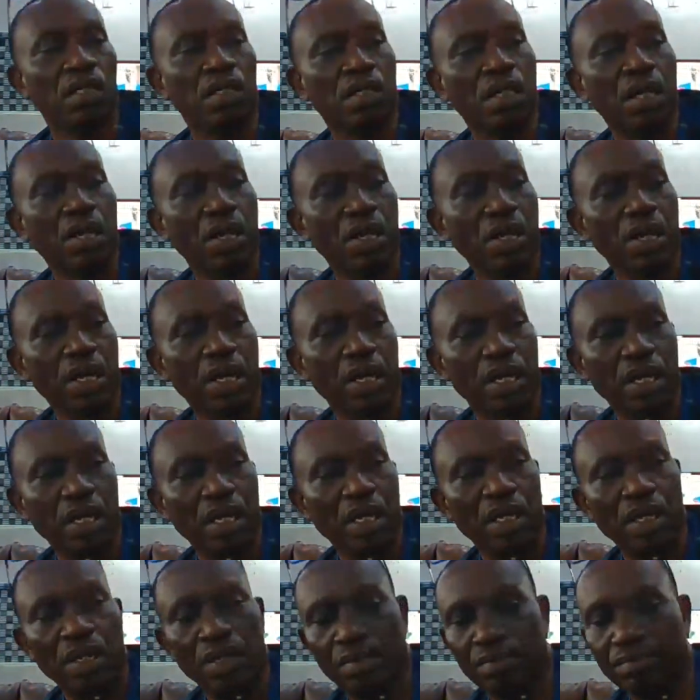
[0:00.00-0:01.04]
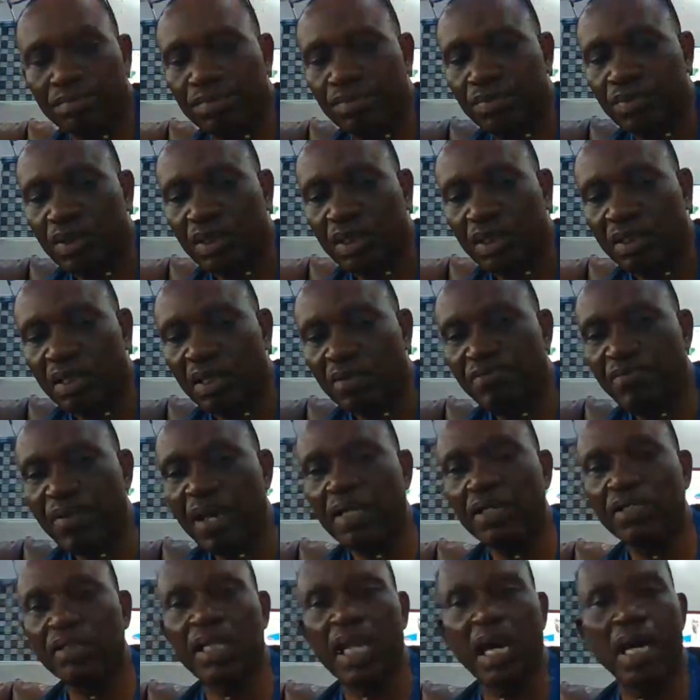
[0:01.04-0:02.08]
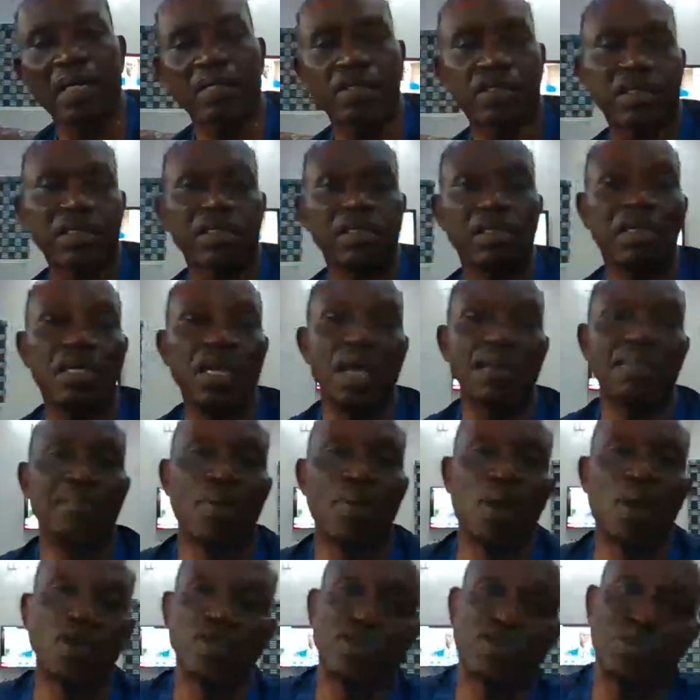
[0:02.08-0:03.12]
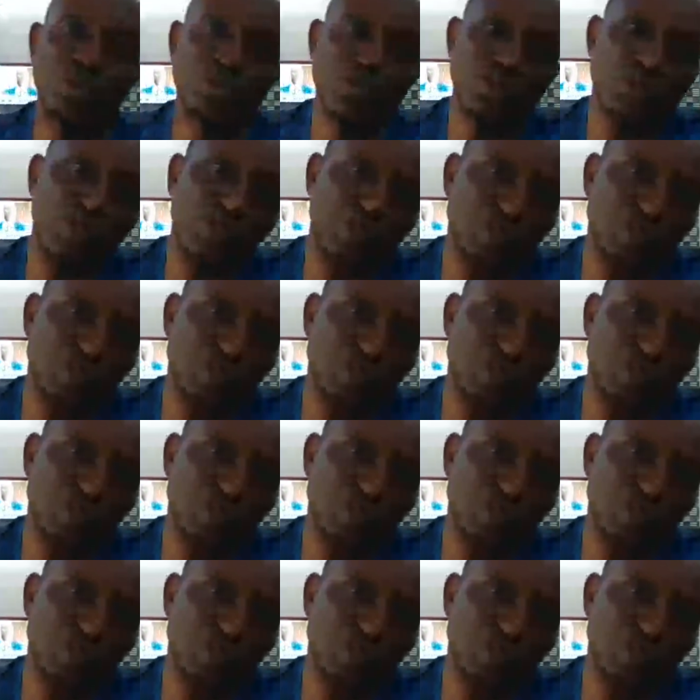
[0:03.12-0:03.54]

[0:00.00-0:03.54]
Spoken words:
the defense counsel labored to